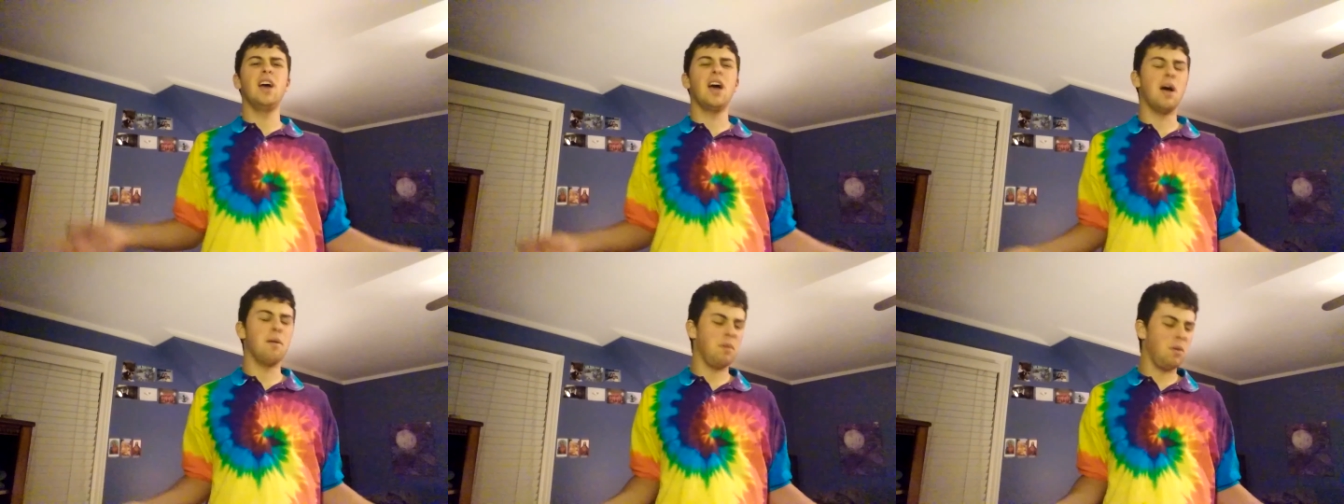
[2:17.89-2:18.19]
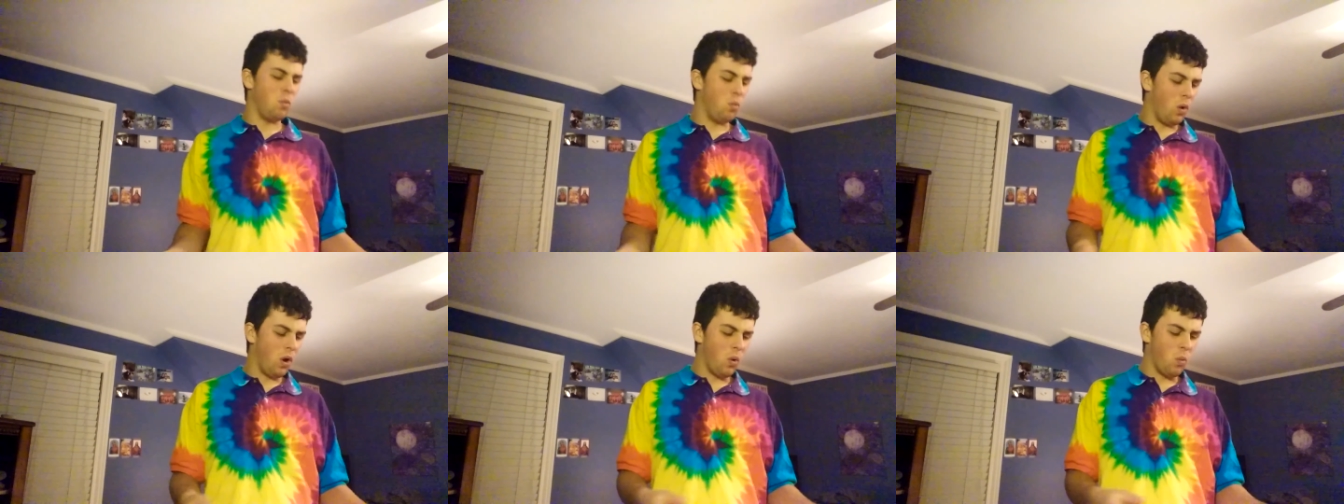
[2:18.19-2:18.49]
I
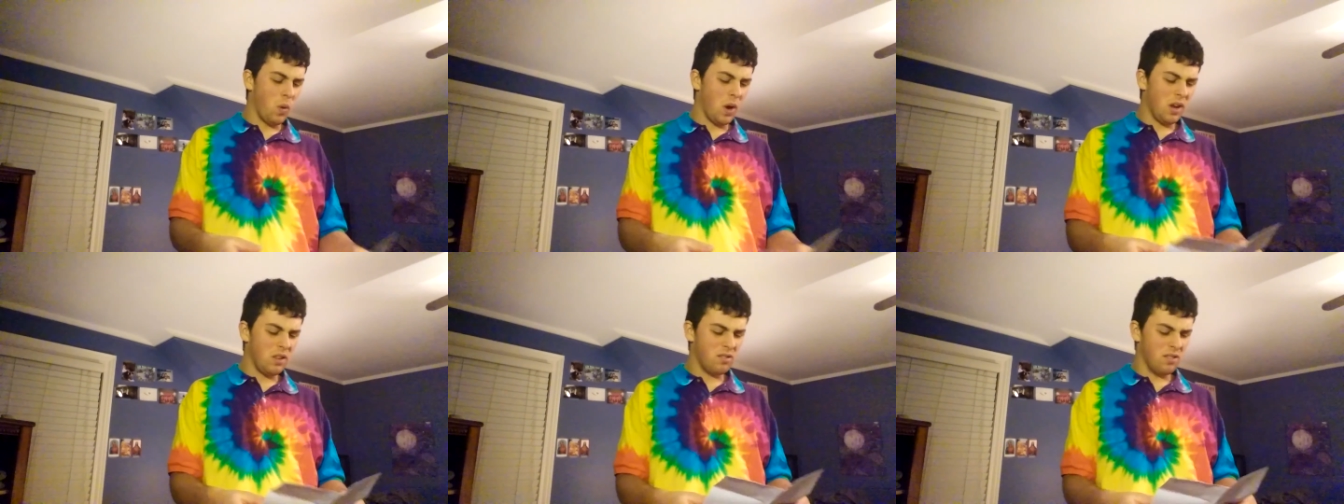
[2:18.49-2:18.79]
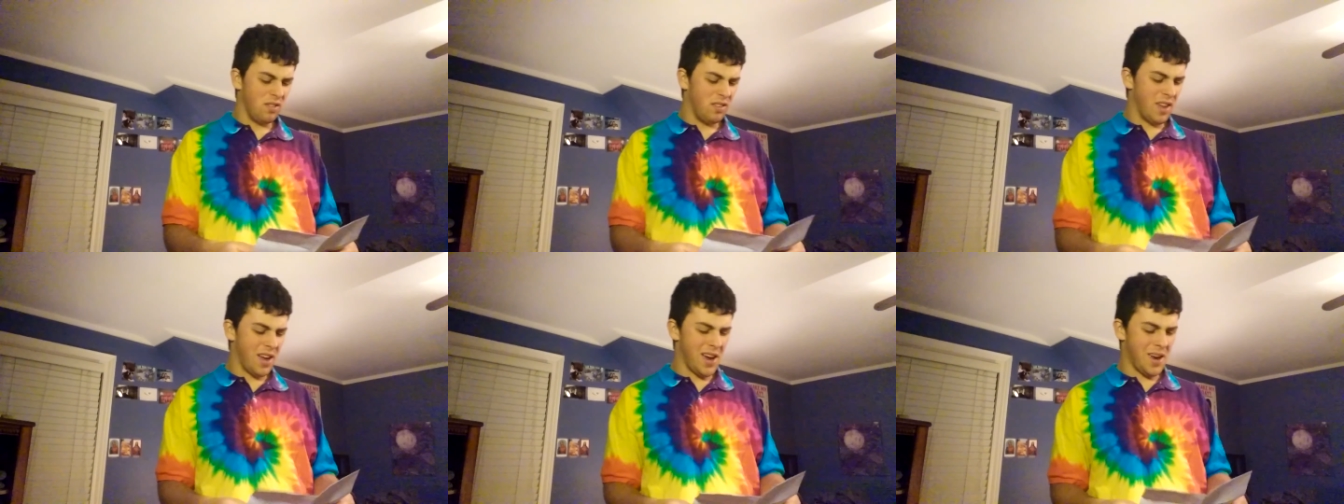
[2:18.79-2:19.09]
mean, what a waste
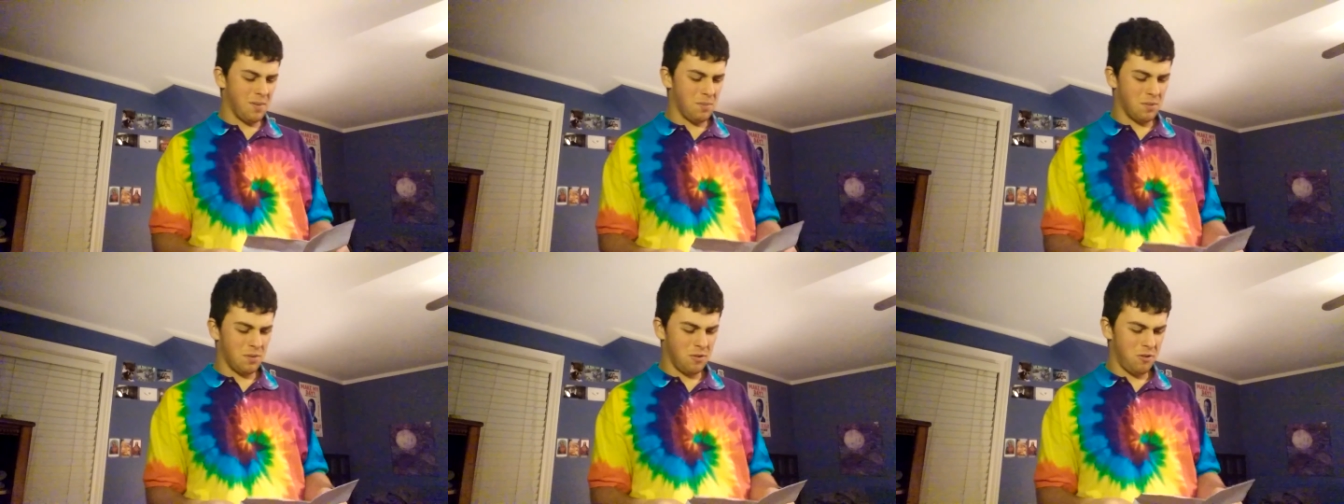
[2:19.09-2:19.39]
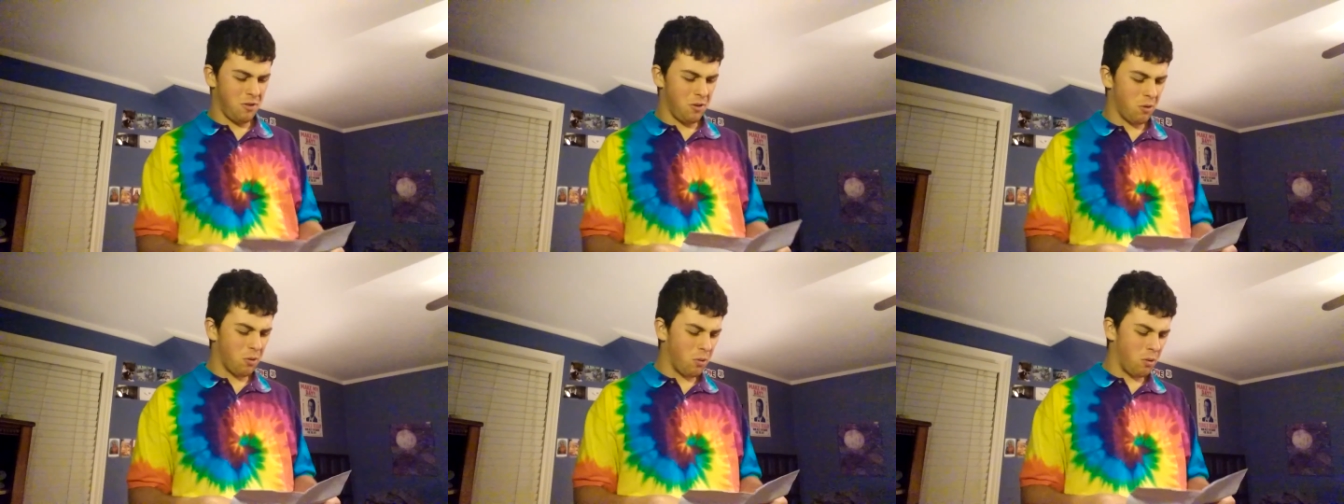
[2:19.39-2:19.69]
of time.
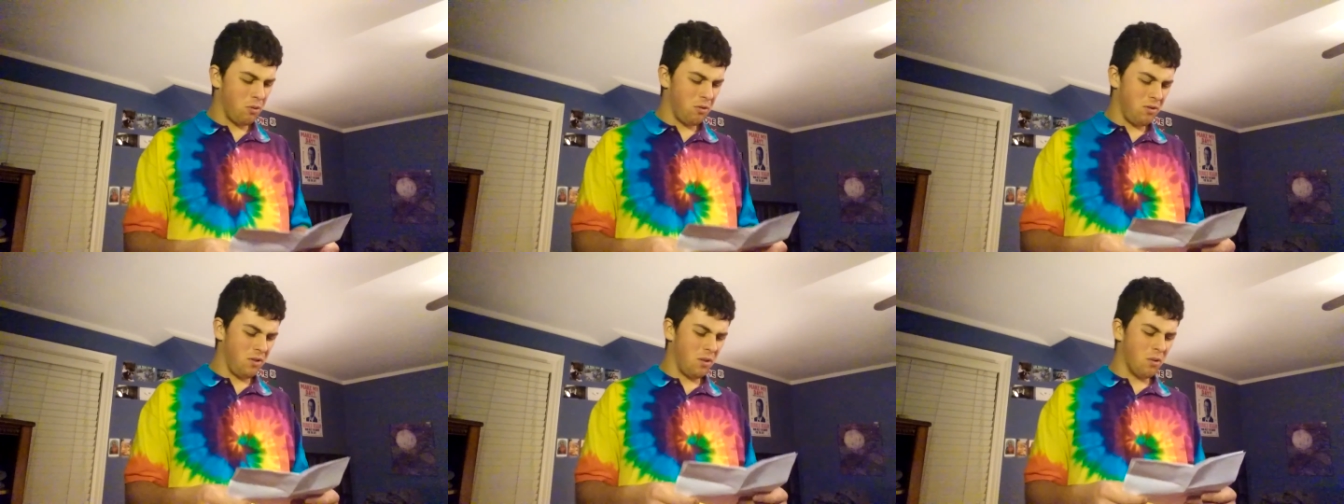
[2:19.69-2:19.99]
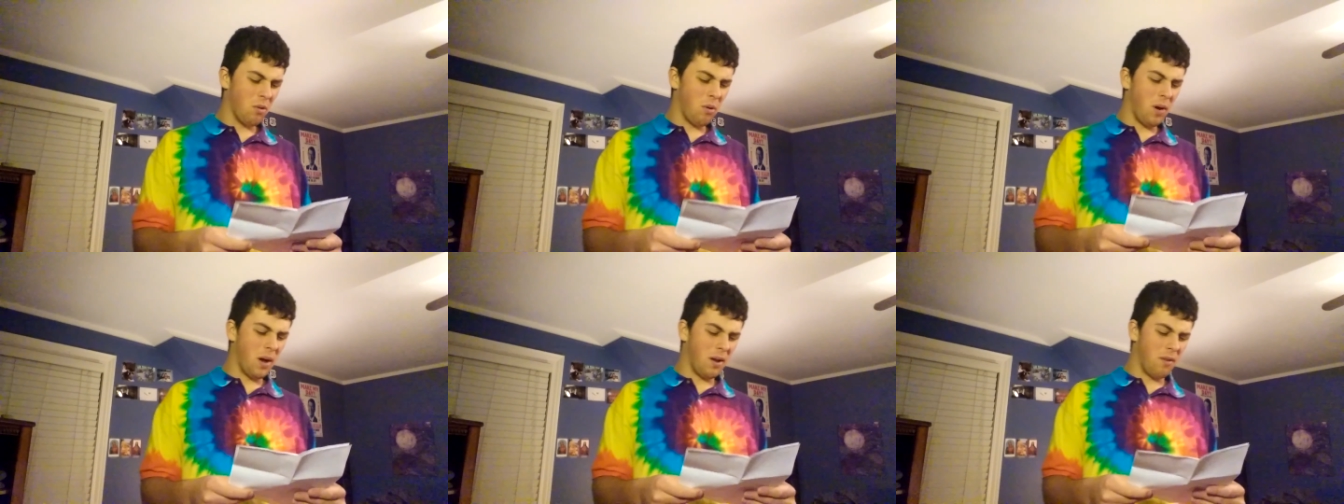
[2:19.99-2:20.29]
Zero
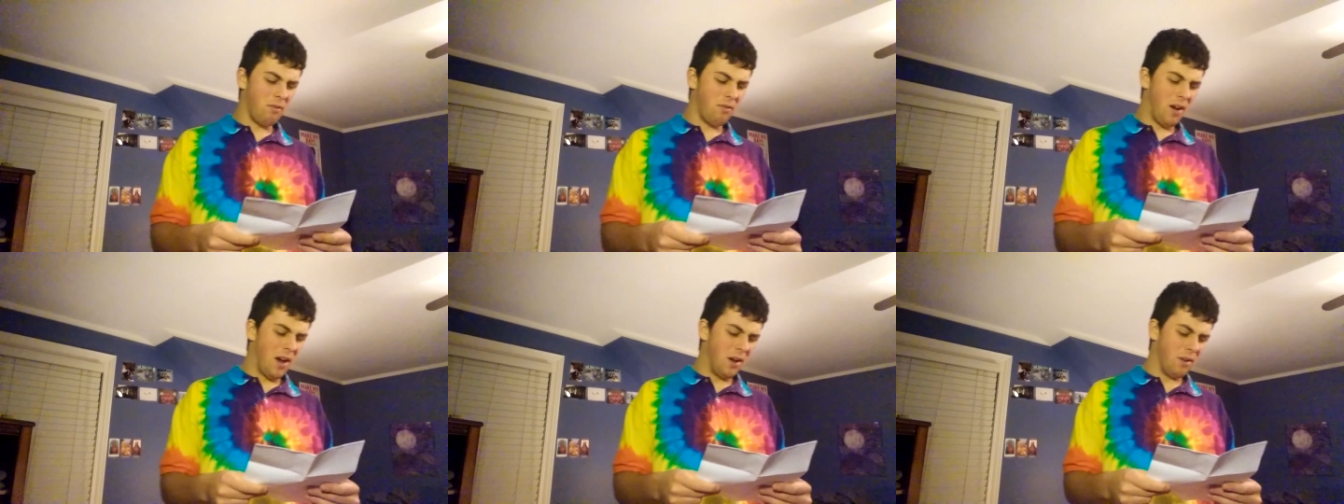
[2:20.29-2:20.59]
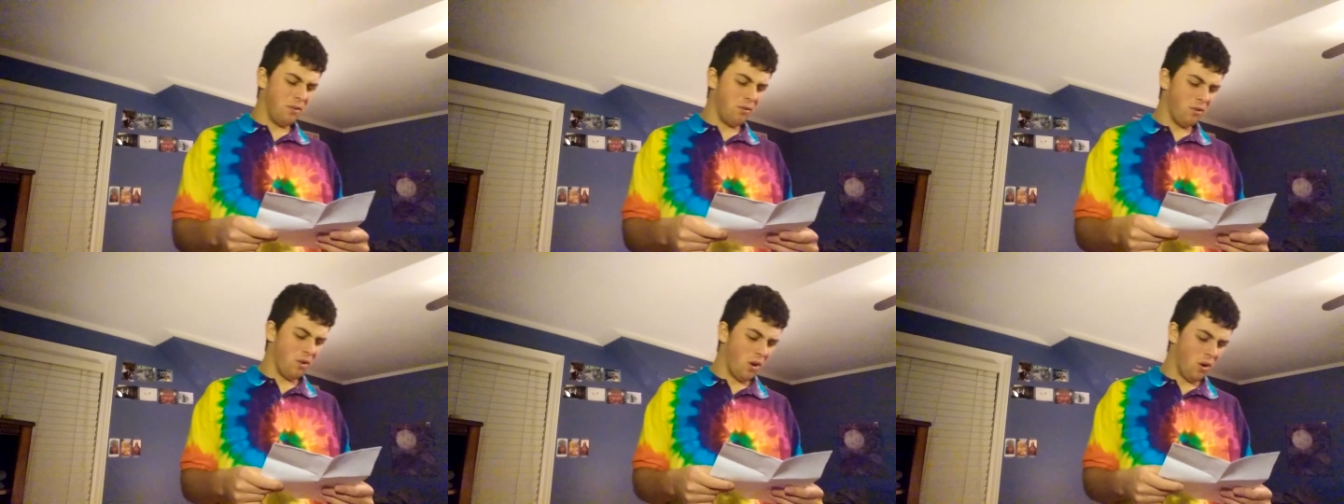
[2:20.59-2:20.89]
zero out of
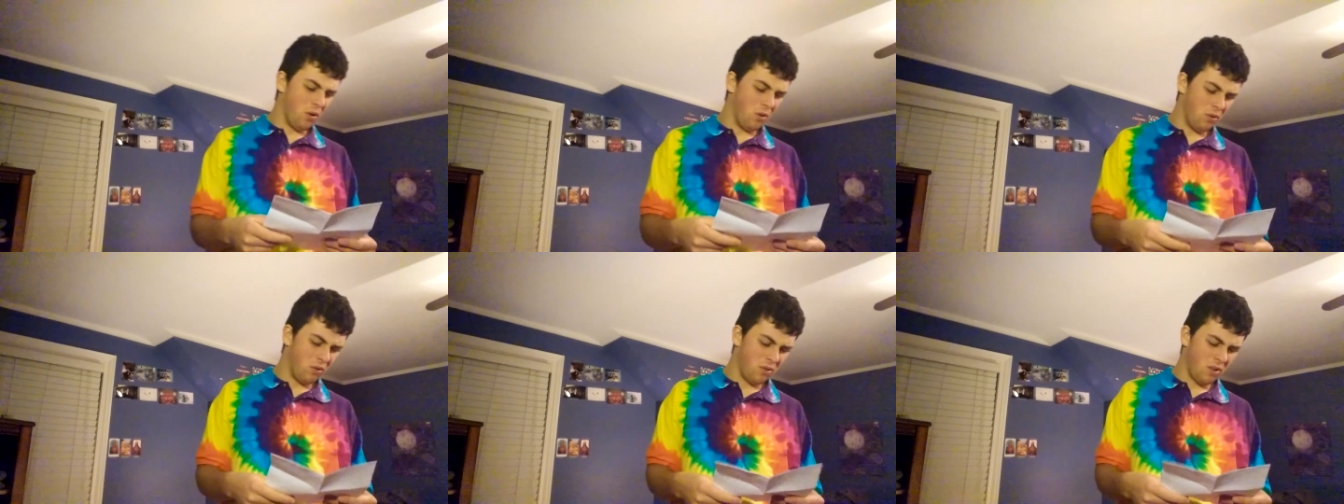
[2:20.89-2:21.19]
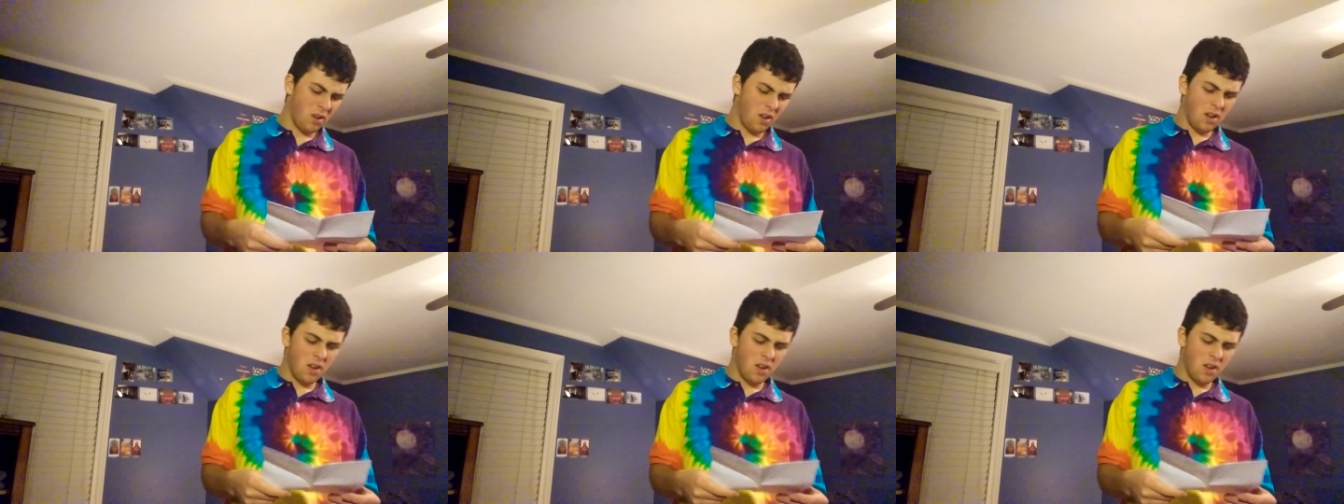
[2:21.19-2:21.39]
five stars.